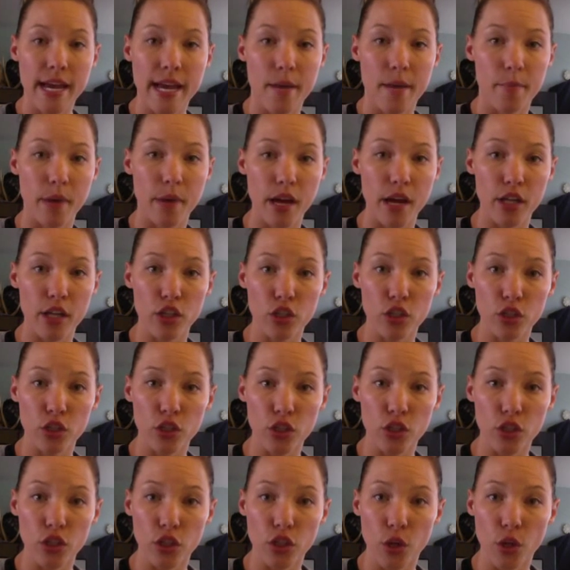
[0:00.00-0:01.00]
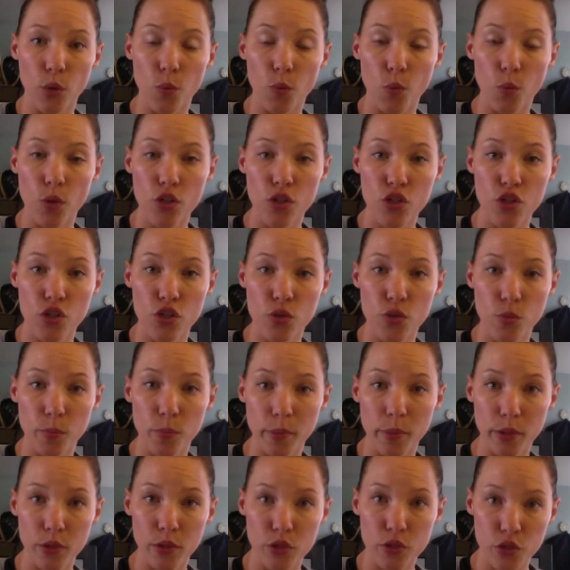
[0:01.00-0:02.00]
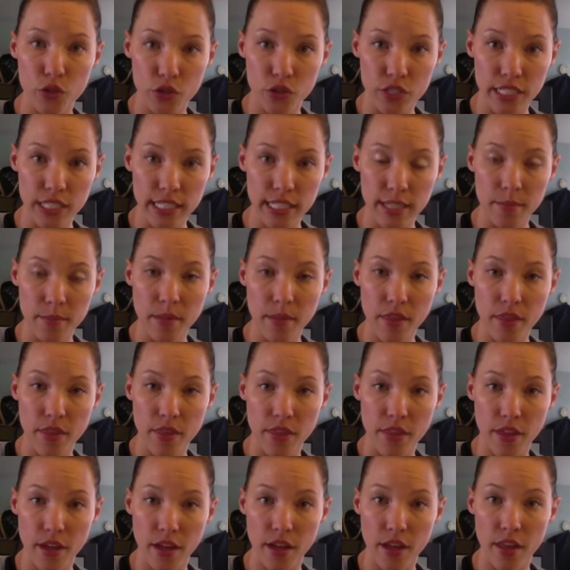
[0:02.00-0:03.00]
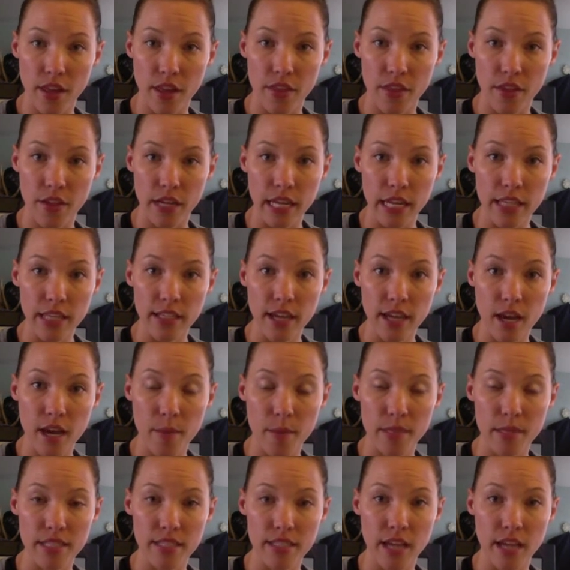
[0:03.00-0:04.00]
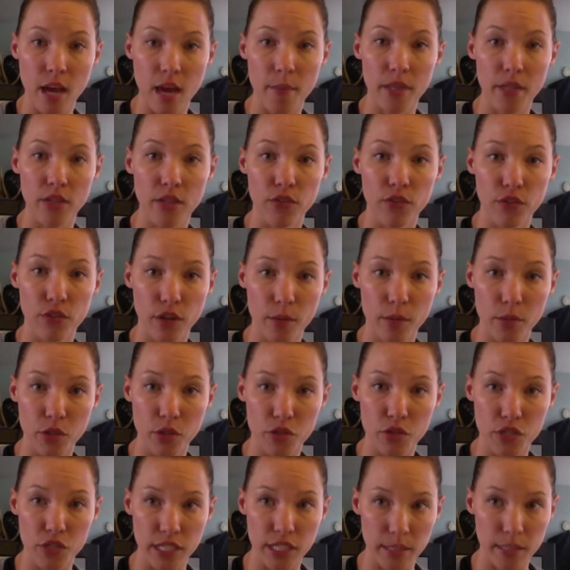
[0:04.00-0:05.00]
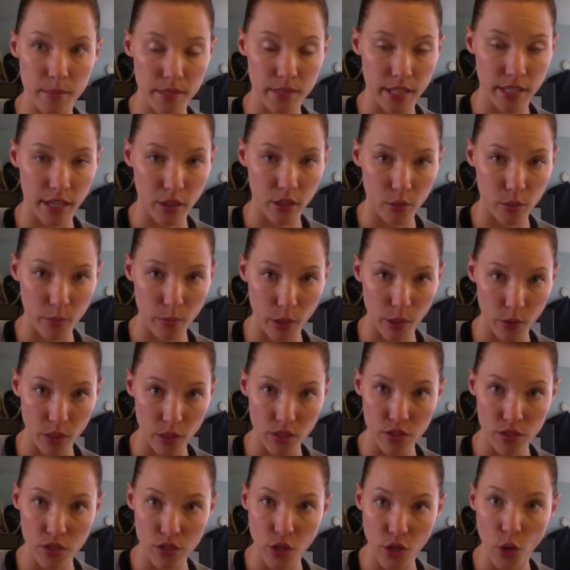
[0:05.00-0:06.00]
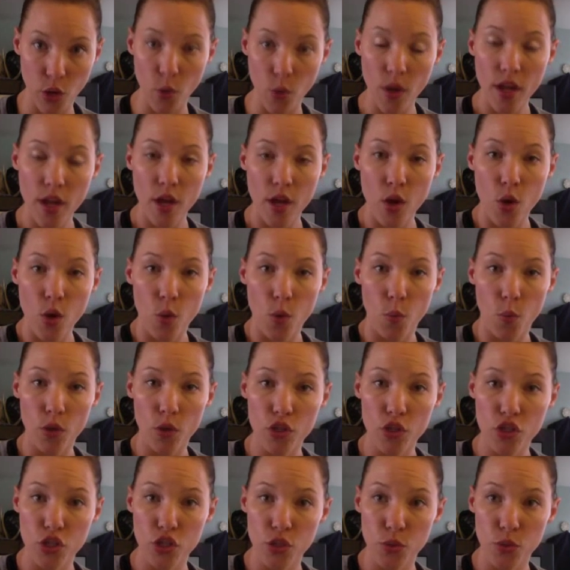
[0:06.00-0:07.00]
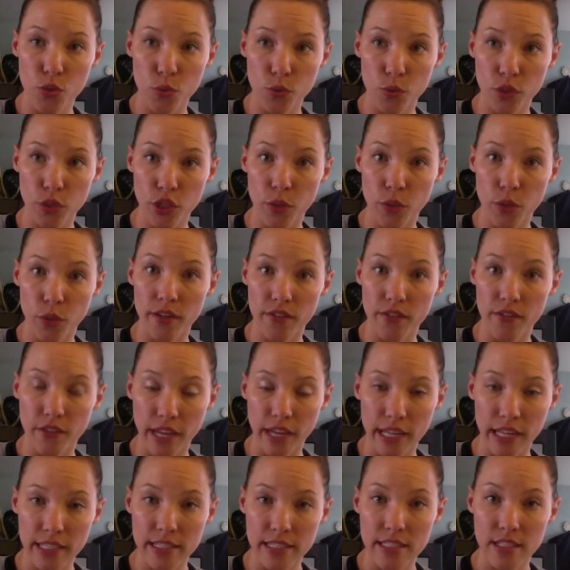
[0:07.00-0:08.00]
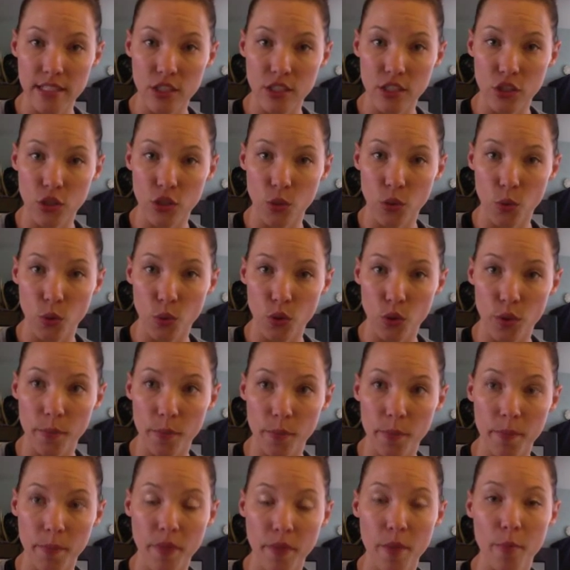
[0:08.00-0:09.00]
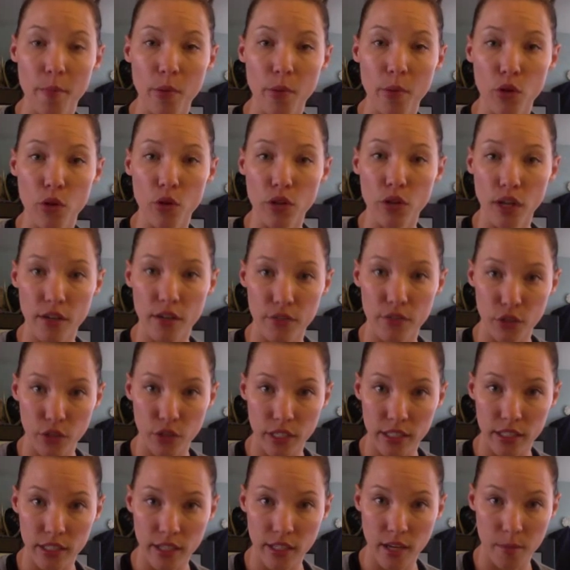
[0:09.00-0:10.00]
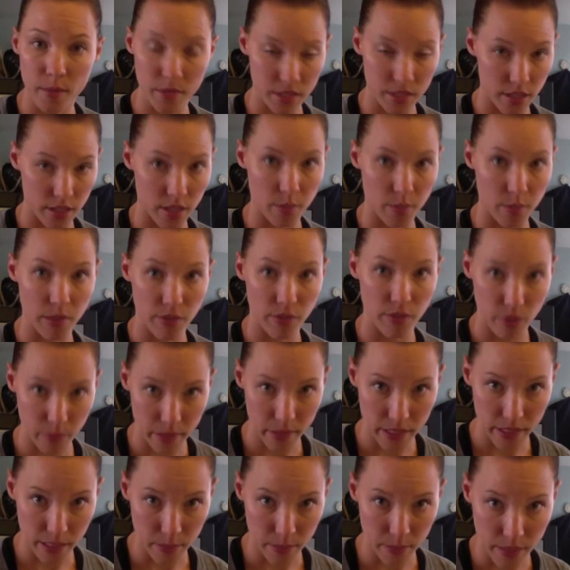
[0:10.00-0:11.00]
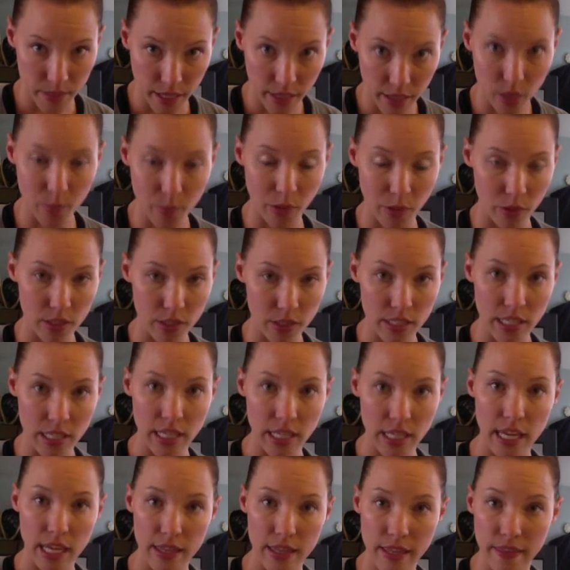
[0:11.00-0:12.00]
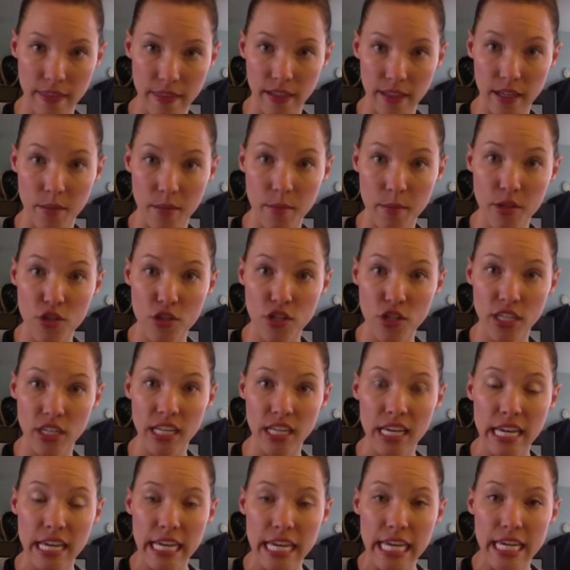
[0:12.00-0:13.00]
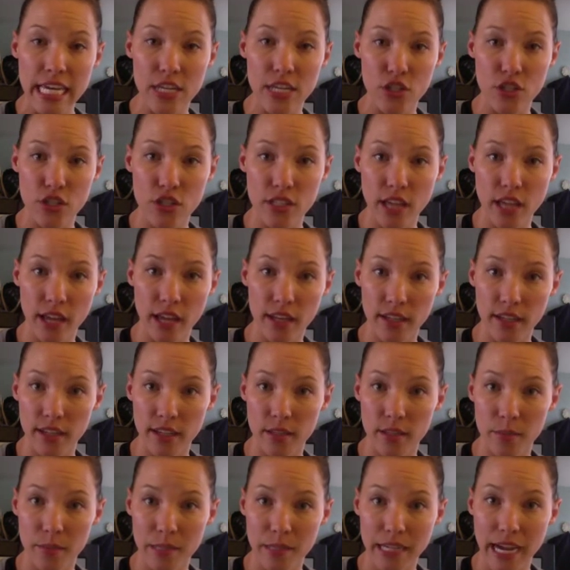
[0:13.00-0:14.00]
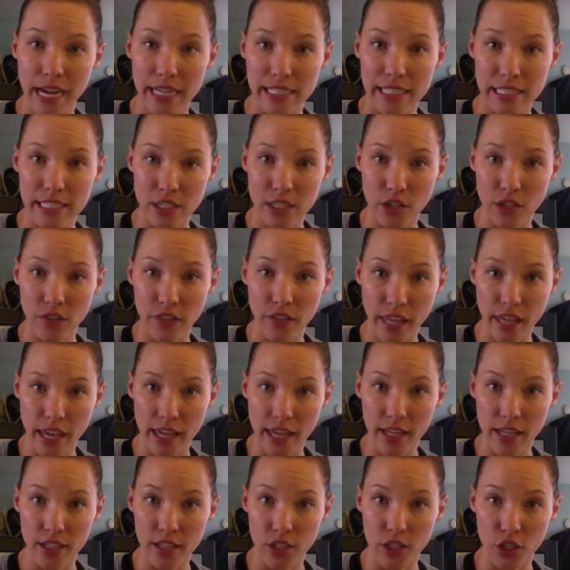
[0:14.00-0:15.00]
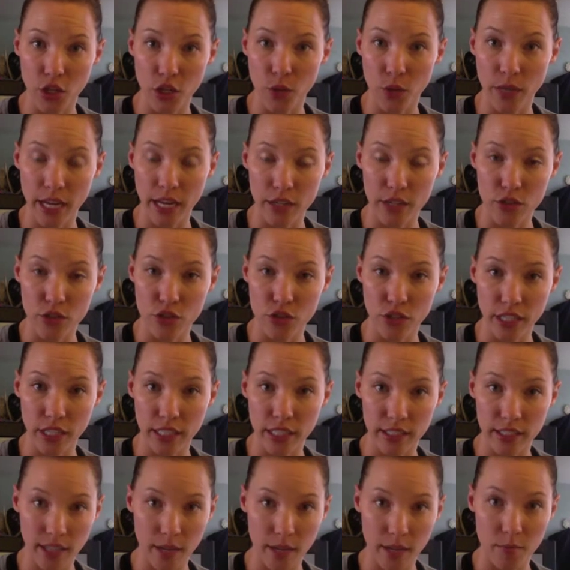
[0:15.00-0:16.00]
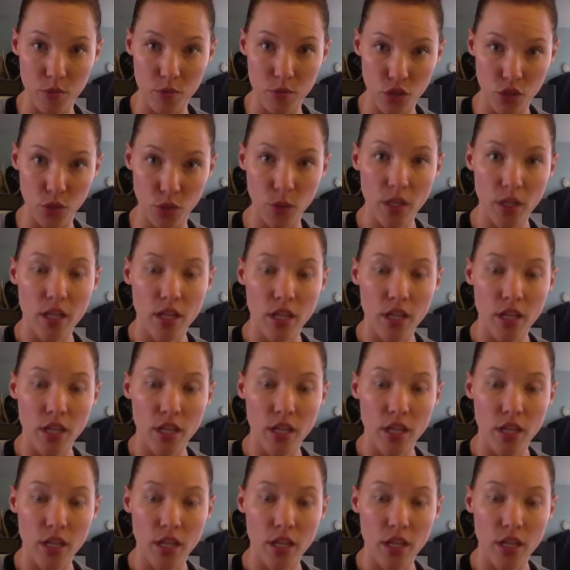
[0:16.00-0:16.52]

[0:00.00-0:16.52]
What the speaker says: But once you build your team, the income is coming from your team cycle bonus. So once you advance, the bulk of your income is going to be from the team cycle bonus, and then the commission is just kind of going to be icing on the cake, an extra income too.